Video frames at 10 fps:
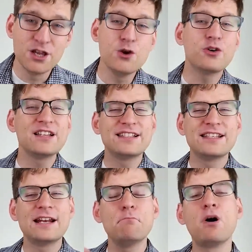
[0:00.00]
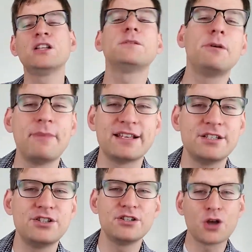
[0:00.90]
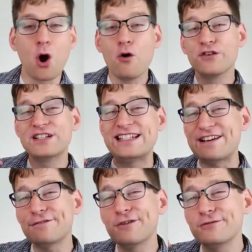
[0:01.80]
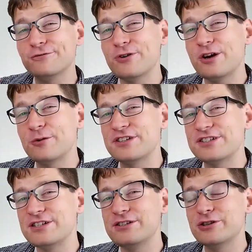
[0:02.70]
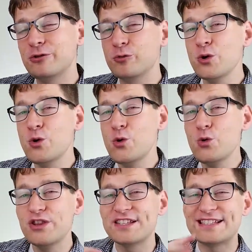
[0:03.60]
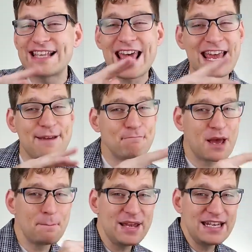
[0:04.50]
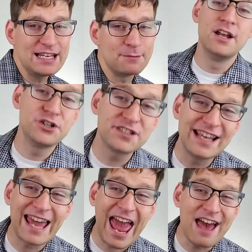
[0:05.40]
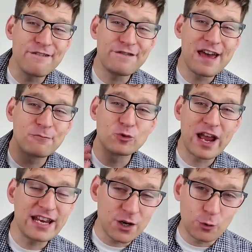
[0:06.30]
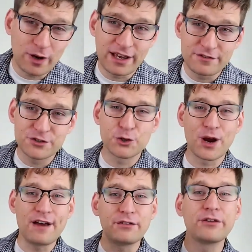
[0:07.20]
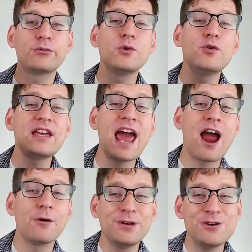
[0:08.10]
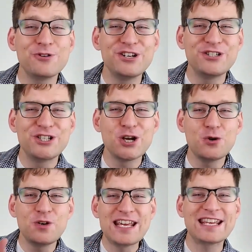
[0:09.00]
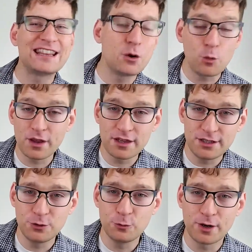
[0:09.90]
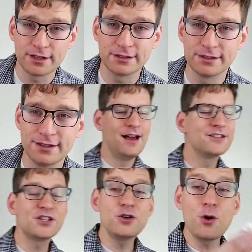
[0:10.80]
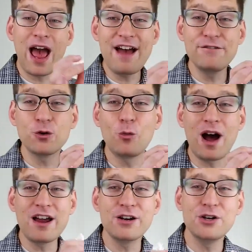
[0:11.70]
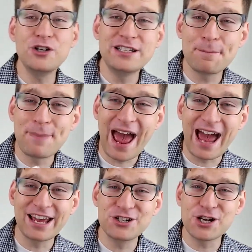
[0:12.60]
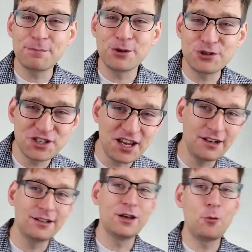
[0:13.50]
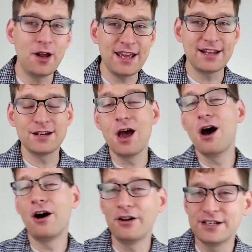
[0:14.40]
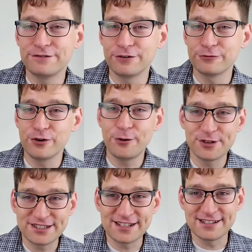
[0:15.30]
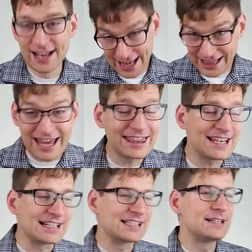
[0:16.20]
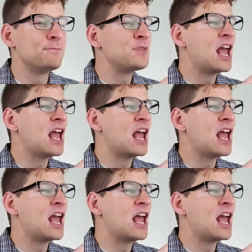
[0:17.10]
You can send multiple messages over different frequencies through the same medium. Just like FM radio waves travel through the air, but you can tune in the one that you want. So you have your wire, you need to package up your signal at one end on different frequencies, like this.